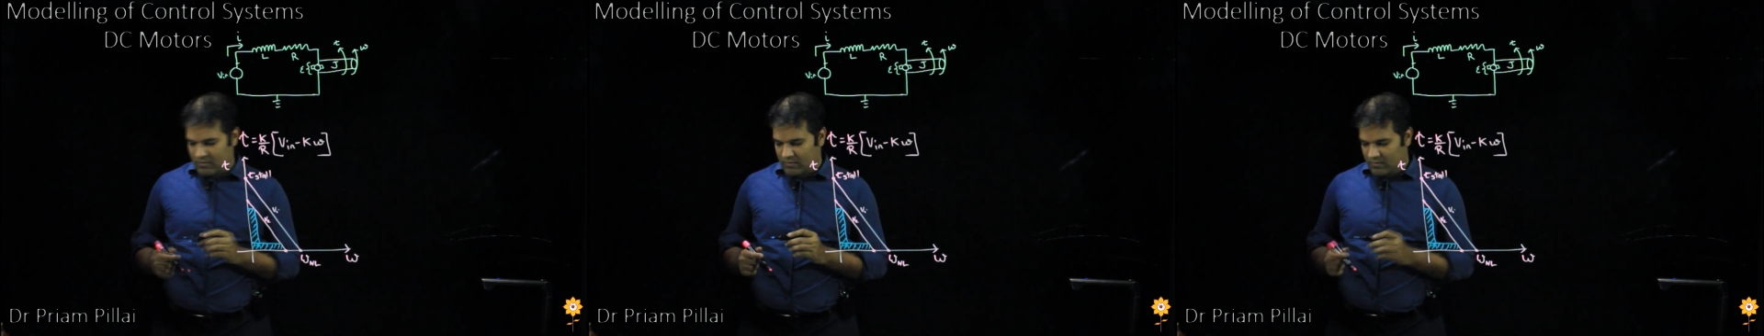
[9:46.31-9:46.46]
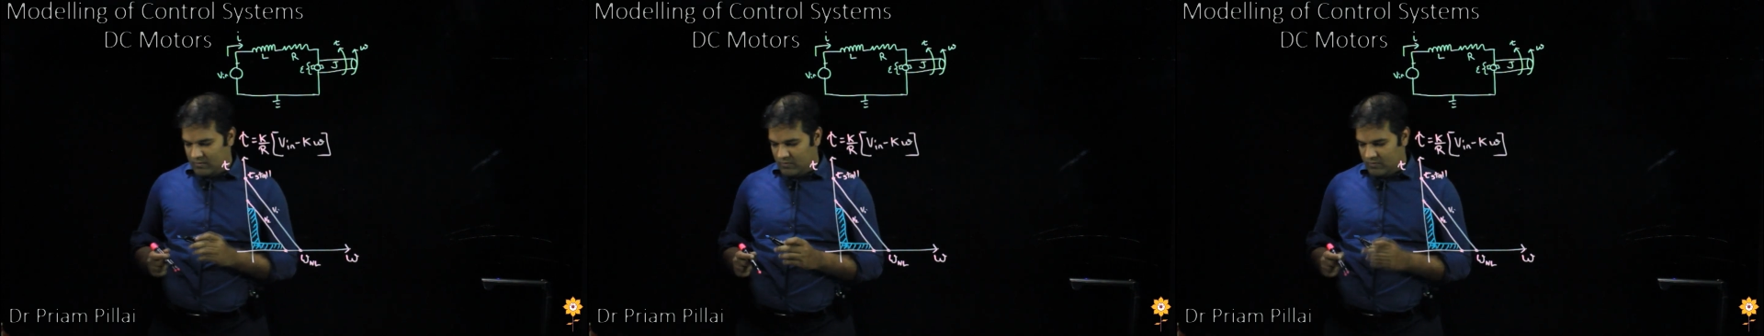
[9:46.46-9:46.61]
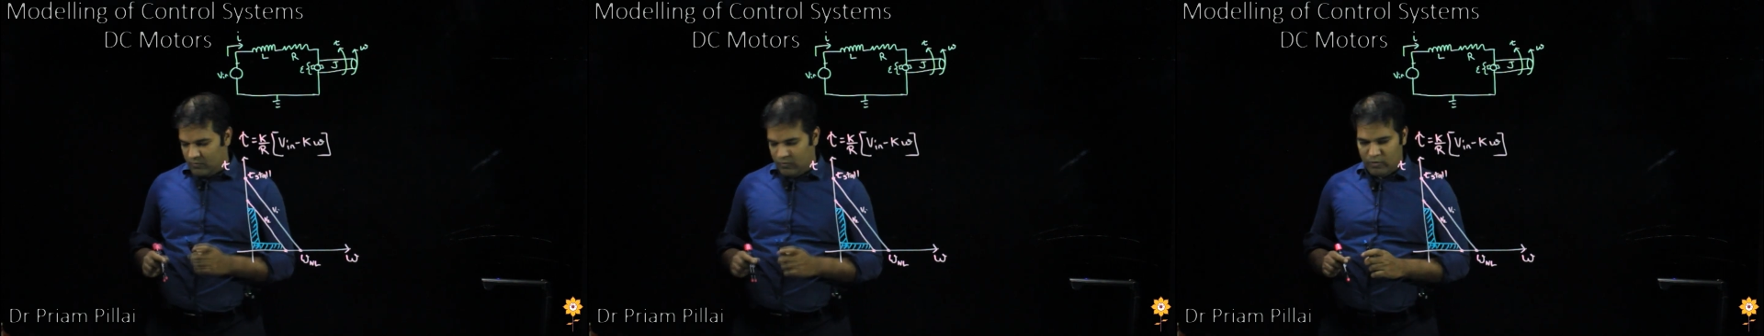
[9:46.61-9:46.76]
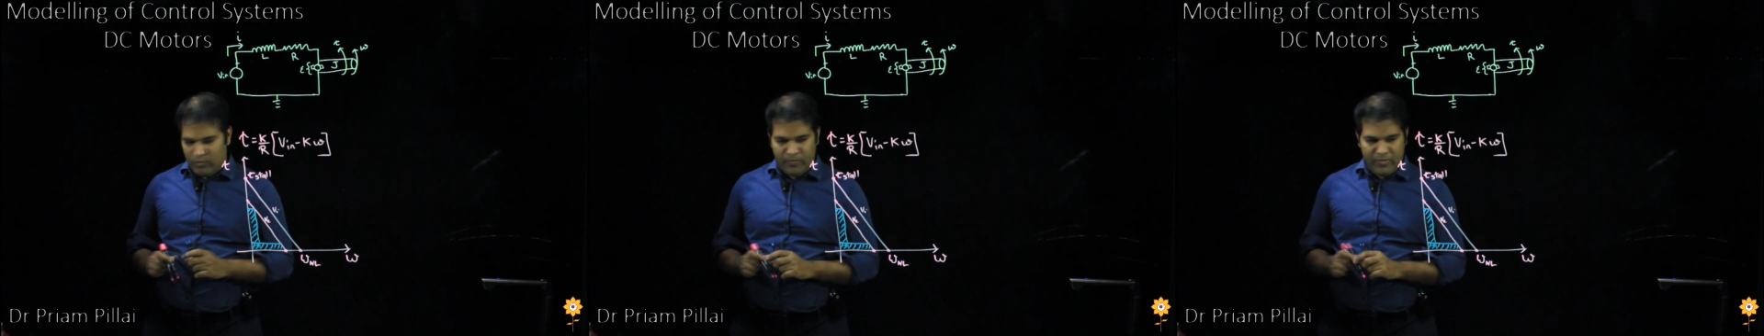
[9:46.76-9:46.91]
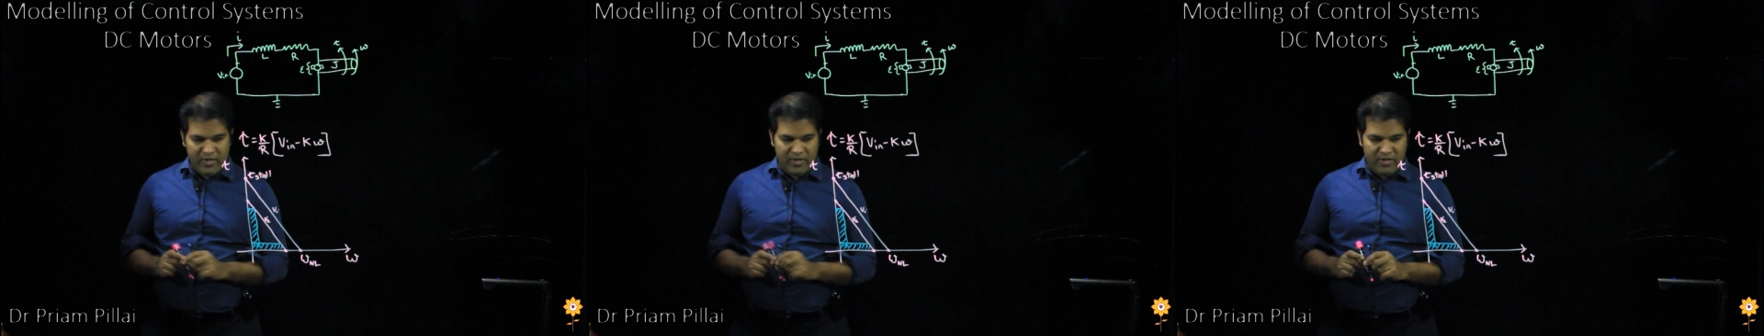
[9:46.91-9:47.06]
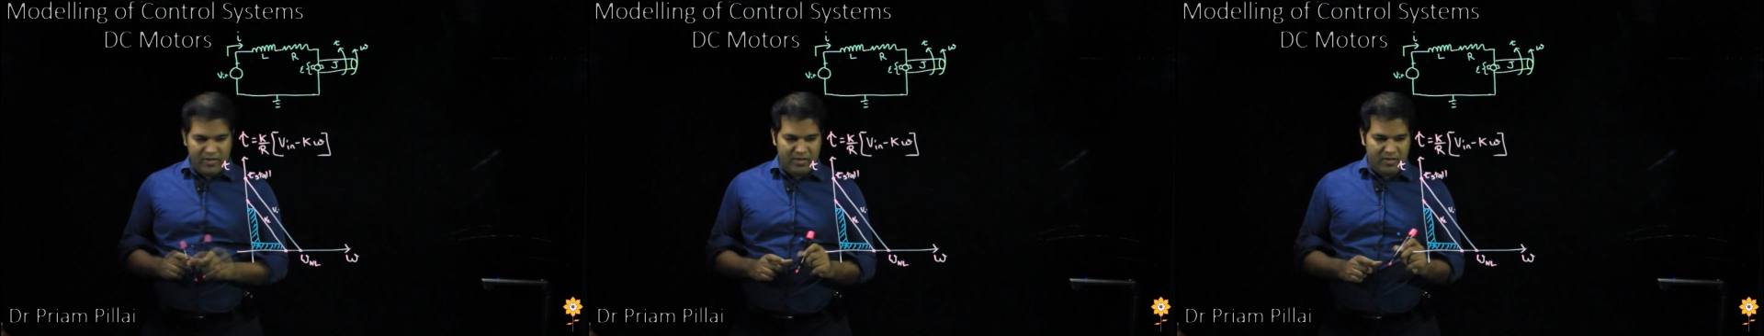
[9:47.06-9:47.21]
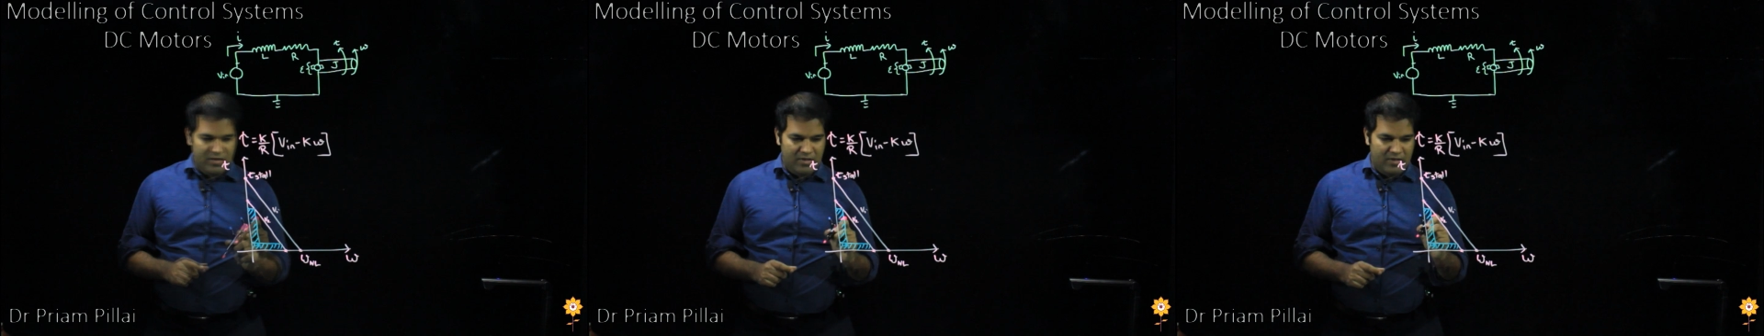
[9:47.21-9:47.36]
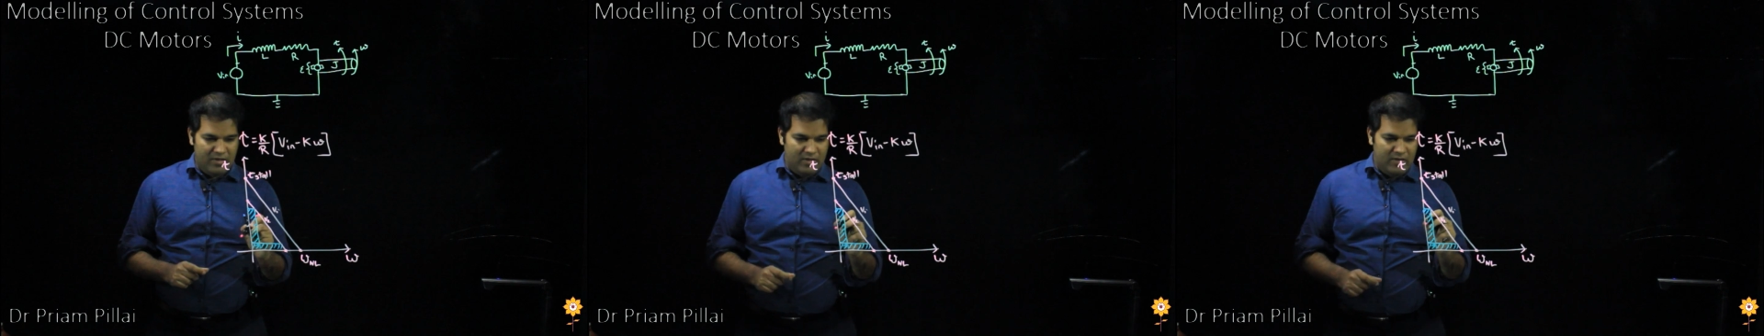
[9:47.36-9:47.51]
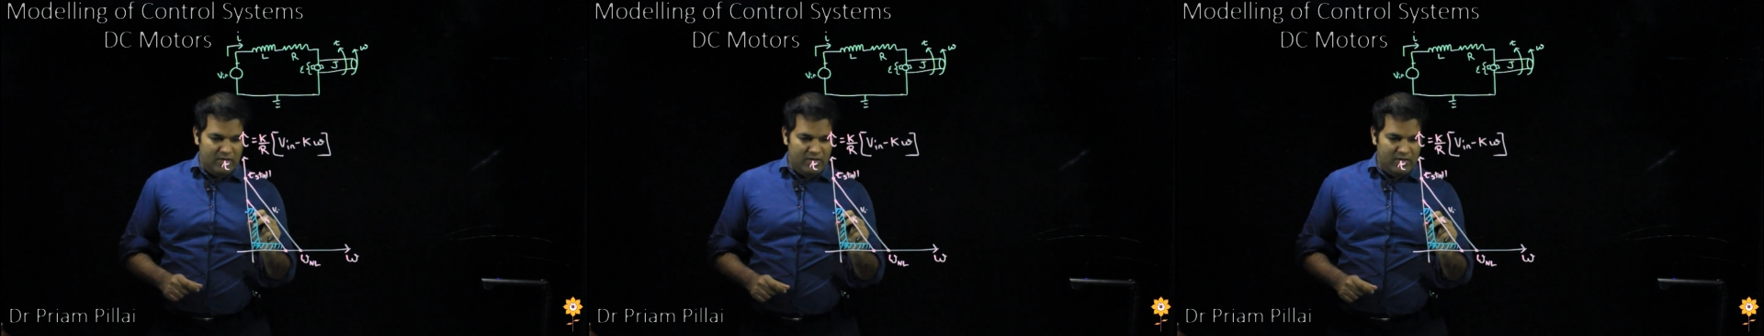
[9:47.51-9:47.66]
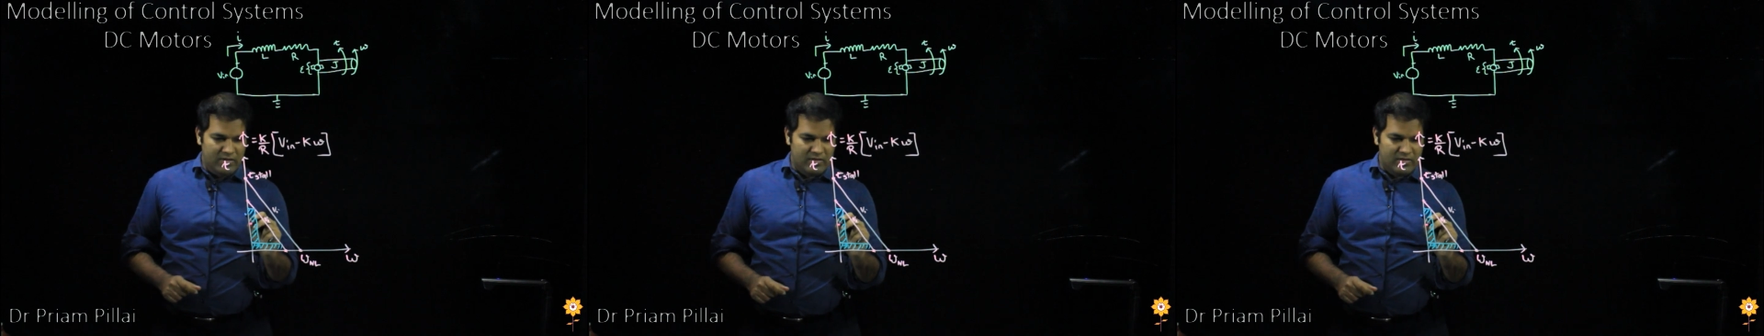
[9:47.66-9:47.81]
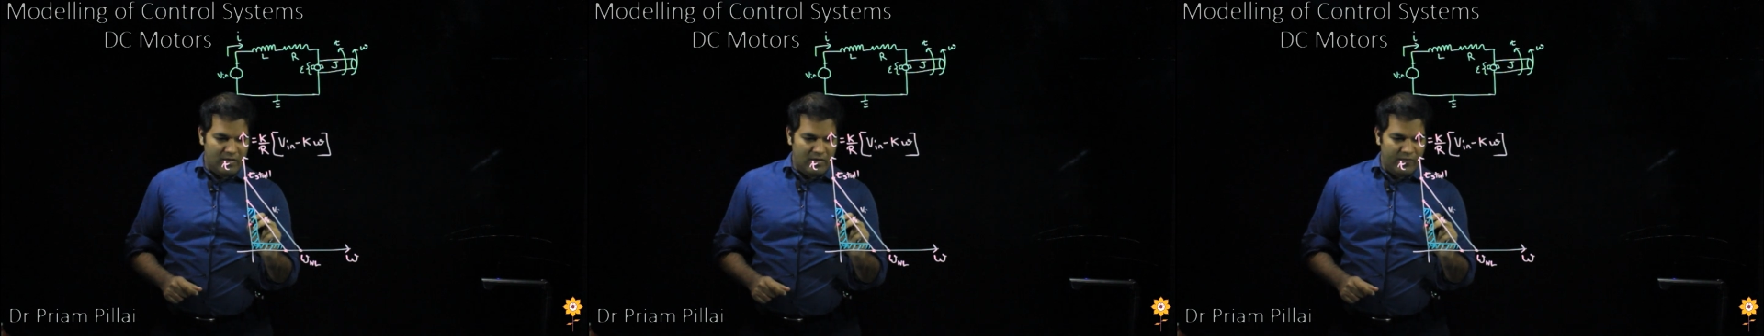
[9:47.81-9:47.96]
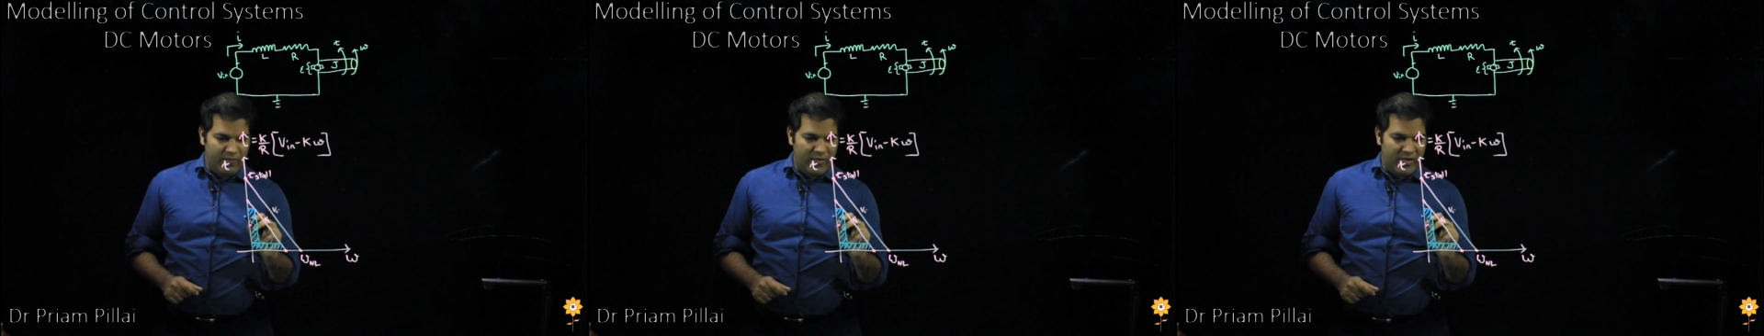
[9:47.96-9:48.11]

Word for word: would be somewhere